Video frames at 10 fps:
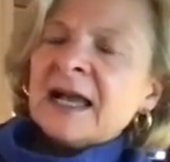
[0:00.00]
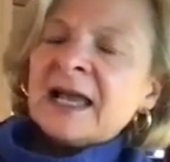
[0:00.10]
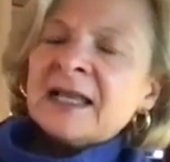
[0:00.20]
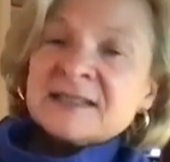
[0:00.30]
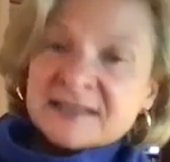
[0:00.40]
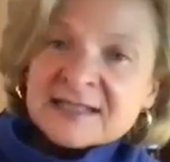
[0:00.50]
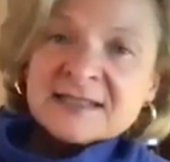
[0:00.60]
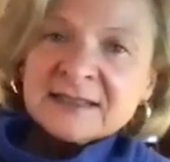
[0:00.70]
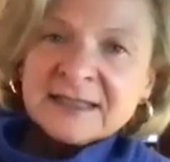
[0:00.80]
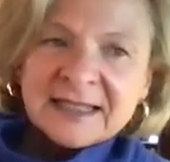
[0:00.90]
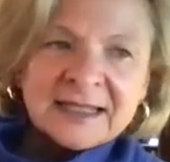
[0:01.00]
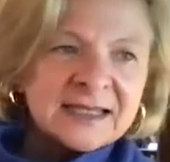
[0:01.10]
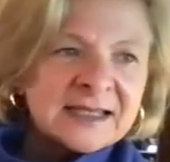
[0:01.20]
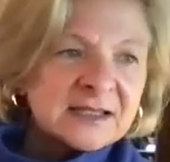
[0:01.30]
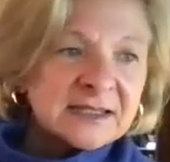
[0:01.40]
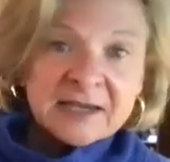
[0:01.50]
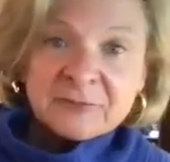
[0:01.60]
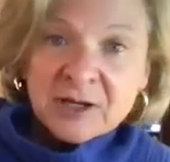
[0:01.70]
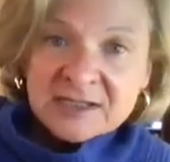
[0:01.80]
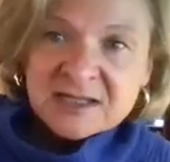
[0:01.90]
Sicily, it gave
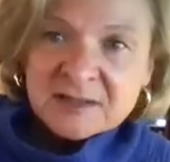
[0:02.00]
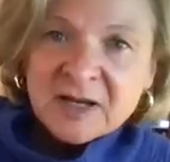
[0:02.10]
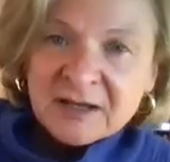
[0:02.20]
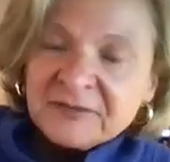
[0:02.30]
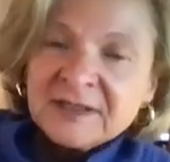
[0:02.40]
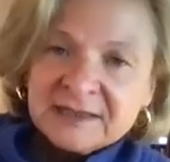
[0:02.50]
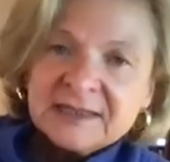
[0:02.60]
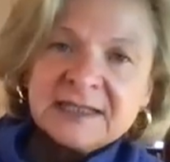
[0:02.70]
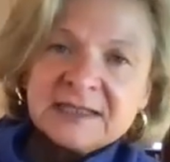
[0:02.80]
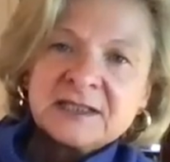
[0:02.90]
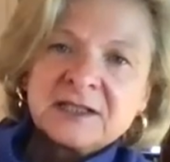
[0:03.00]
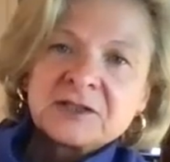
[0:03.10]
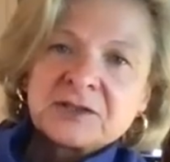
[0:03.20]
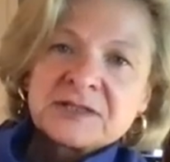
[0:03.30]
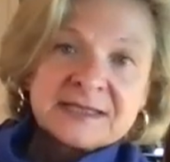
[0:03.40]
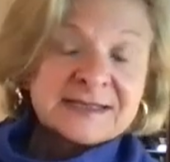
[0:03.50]
rise to the mafia in the 1800s.